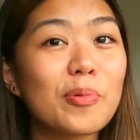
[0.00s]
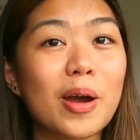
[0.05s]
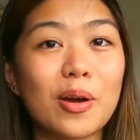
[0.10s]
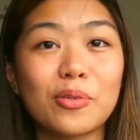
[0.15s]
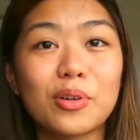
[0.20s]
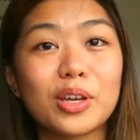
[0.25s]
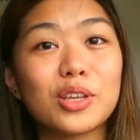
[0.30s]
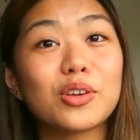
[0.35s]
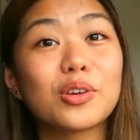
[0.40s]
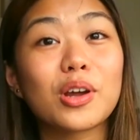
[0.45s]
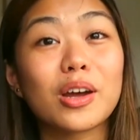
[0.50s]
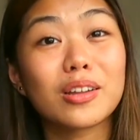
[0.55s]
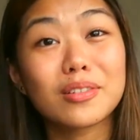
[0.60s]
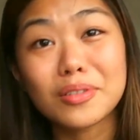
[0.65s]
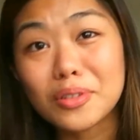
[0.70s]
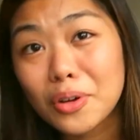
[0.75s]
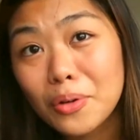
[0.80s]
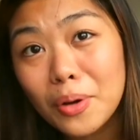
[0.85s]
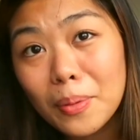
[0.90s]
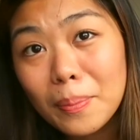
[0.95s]
How can you not
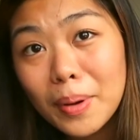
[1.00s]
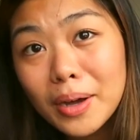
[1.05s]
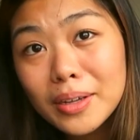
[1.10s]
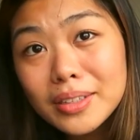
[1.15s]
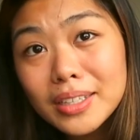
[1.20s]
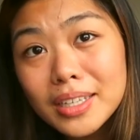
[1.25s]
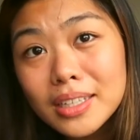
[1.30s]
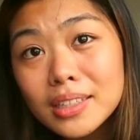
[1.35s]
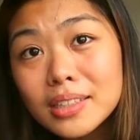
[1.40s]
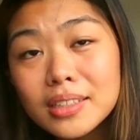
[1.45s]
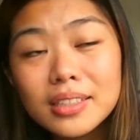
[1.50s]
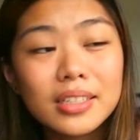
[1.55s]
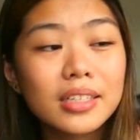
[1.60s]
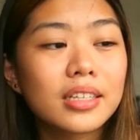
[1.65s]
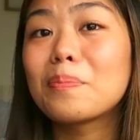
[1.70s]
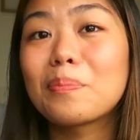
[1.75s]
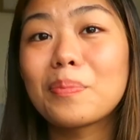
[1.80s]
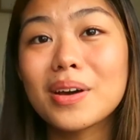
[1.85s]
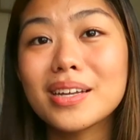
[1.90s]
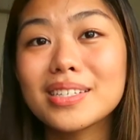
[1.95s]
know about it?
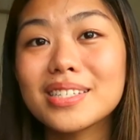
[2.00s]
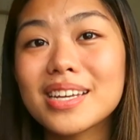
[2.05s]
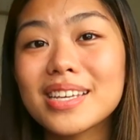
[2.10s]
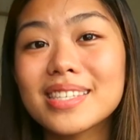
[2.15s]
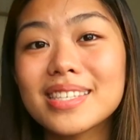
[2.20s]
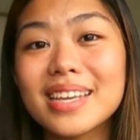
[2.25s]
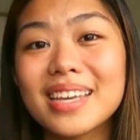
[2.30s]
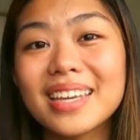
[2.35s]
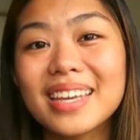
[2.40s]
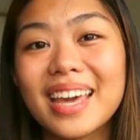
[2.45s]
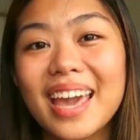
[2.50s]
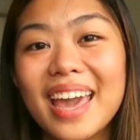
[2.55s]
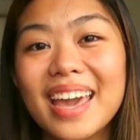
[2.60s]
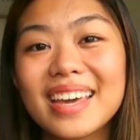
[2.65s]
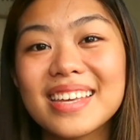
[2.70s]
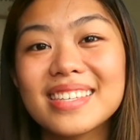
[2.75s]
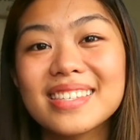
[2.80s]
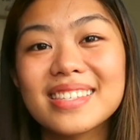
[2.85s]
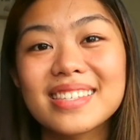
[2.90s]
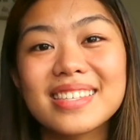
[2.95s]
But just in
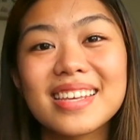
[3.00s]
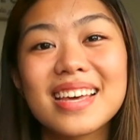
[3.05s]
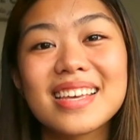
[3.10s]
case,